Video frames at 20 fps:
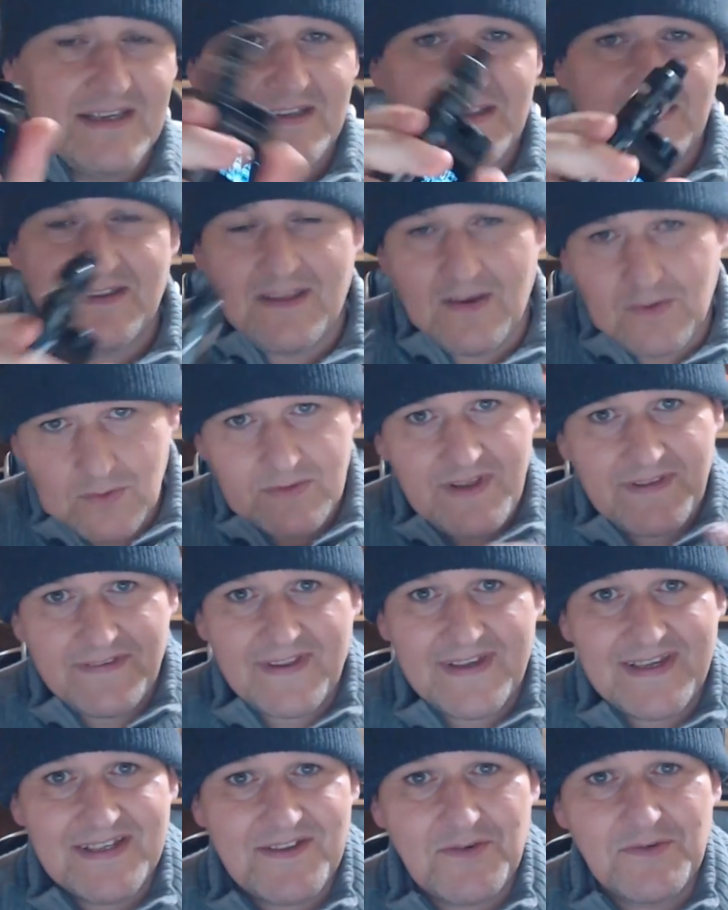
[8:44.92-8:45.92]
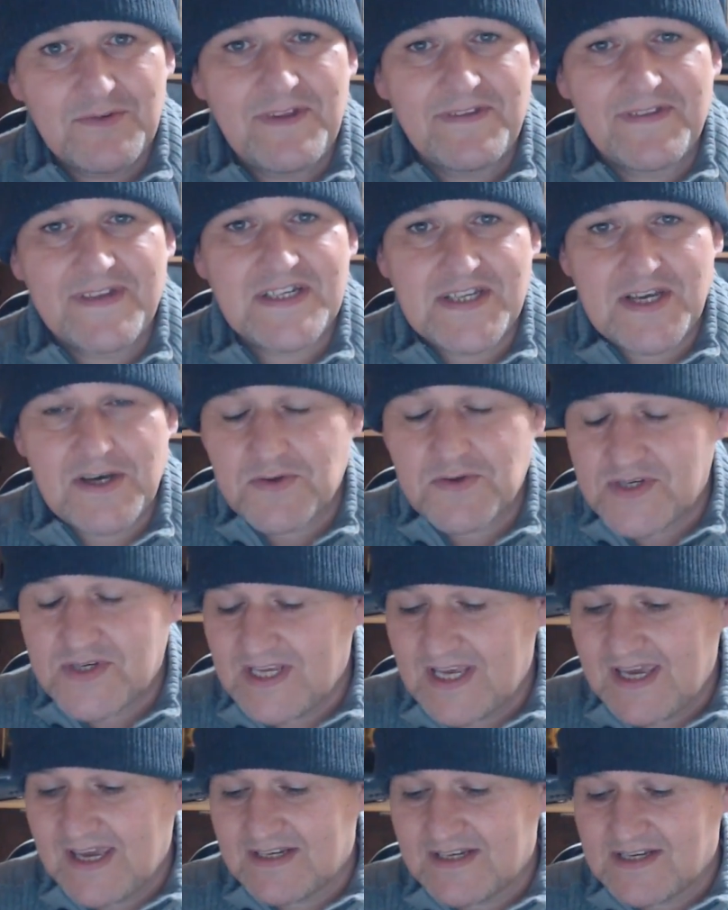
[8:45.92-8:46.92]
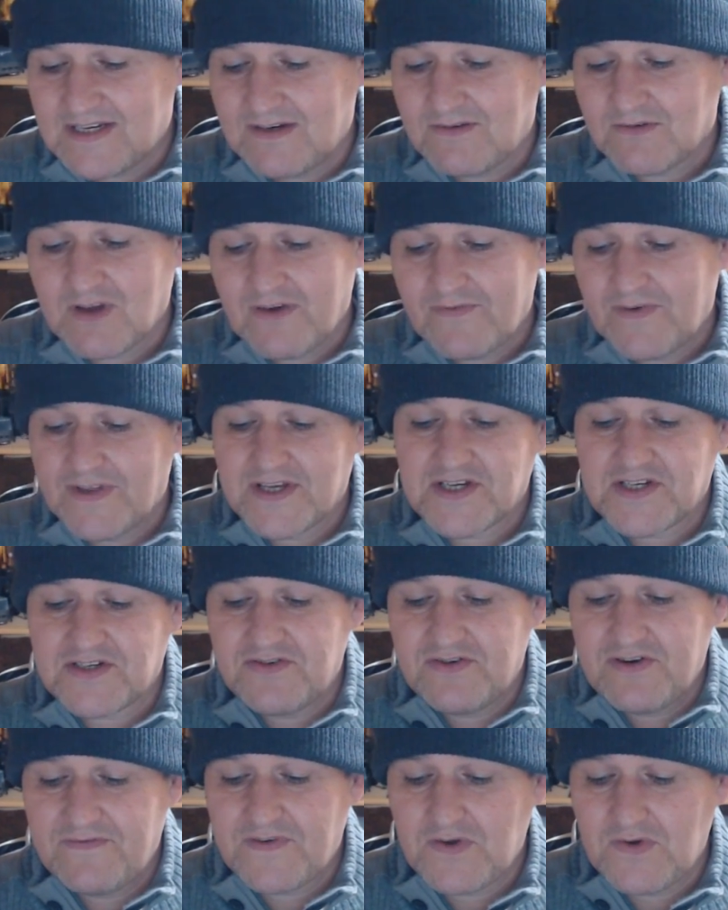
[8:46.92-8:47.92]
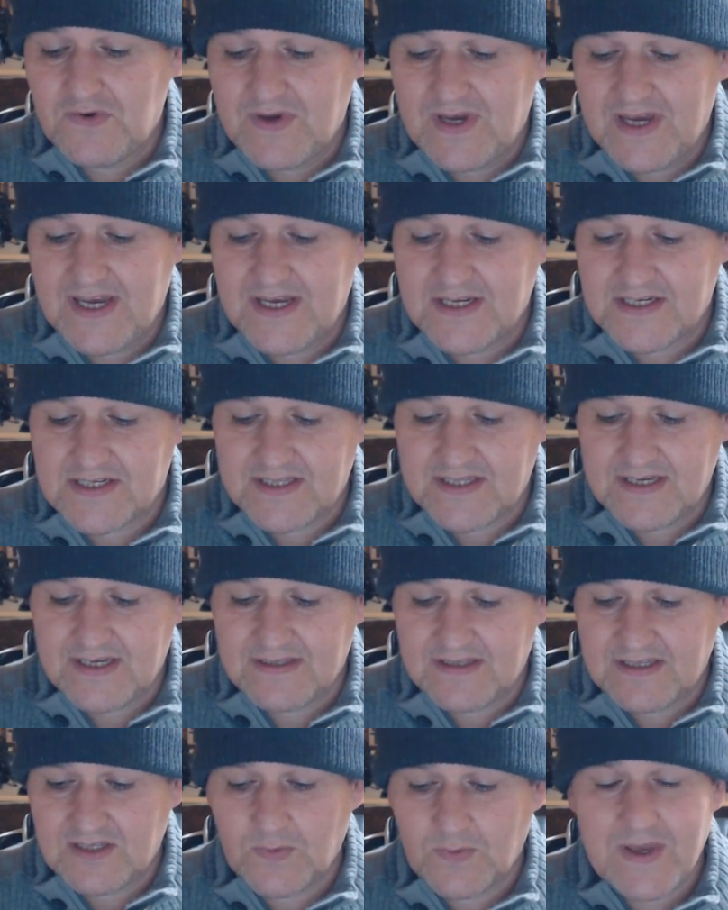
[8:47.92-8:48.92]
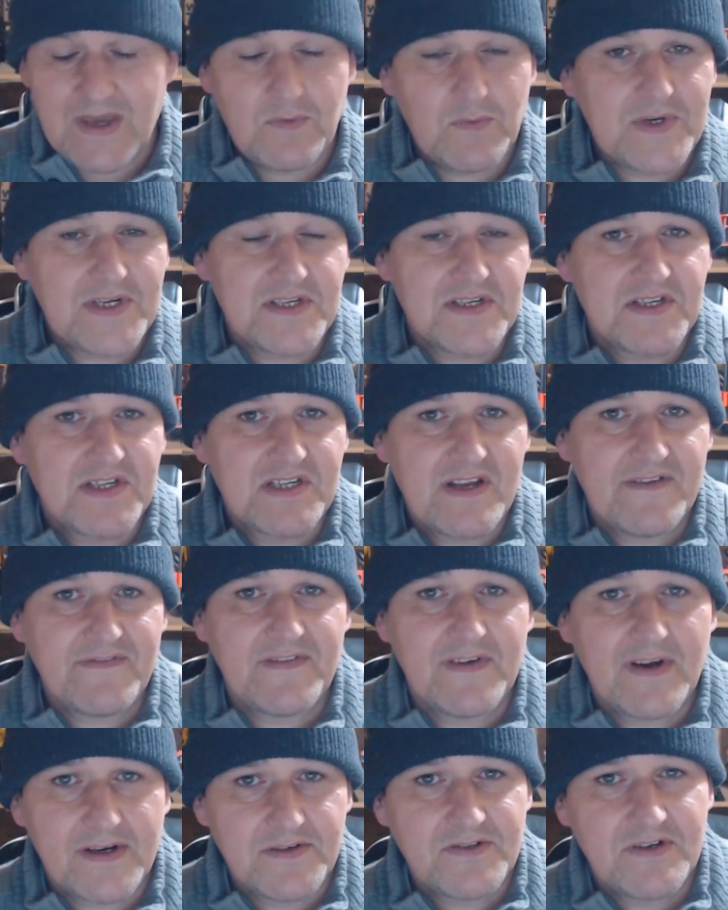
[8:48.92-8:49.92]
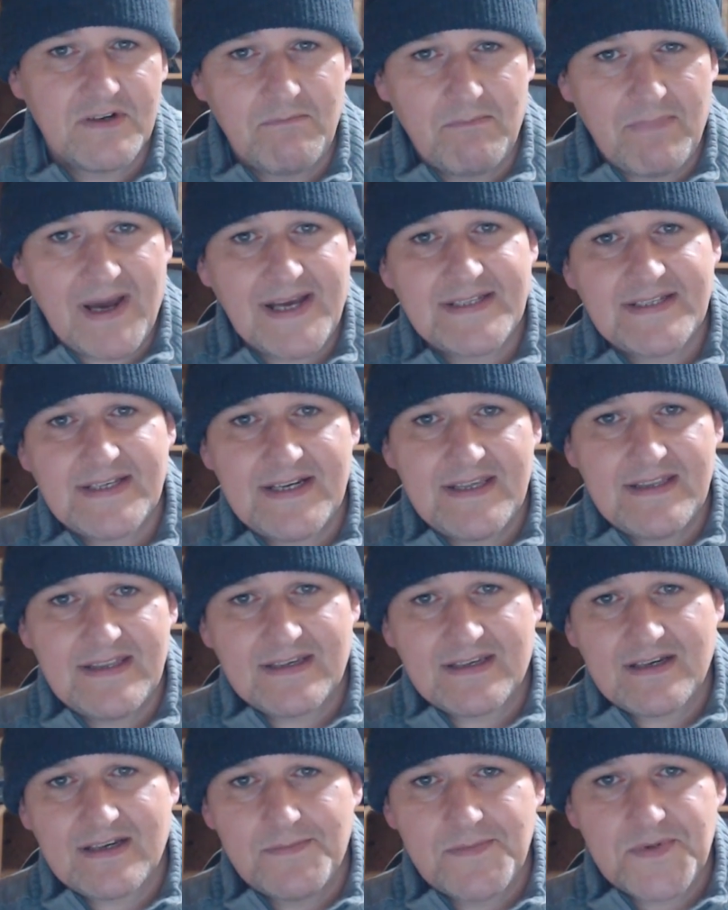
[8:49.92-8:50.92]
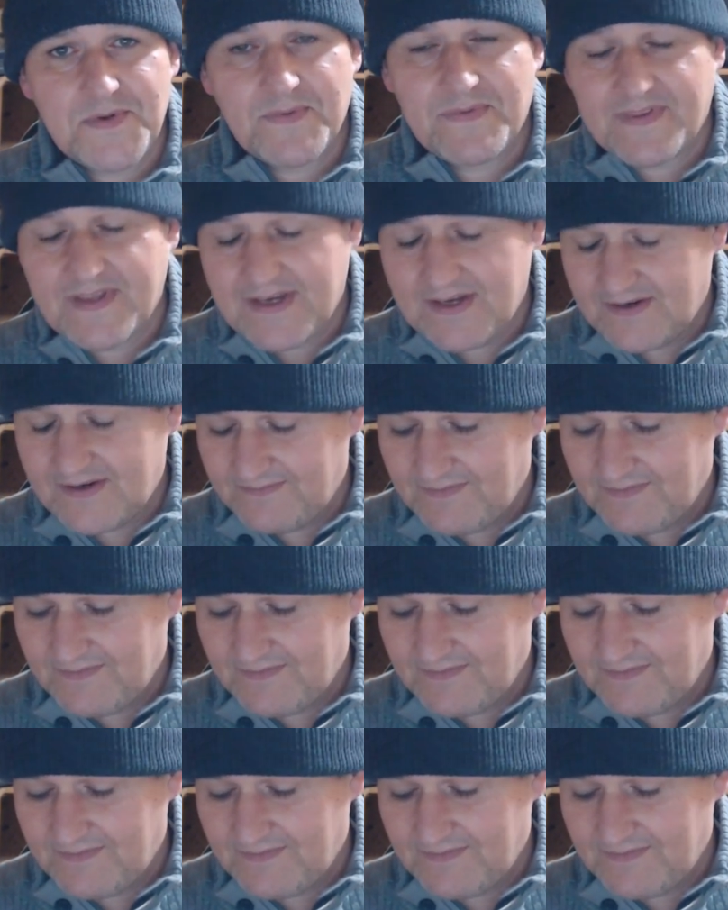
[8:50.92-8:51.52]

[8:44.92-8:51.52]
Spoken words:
The only things that I'll say is, and I'll cover this in review, is the 21700 battery that comes with it.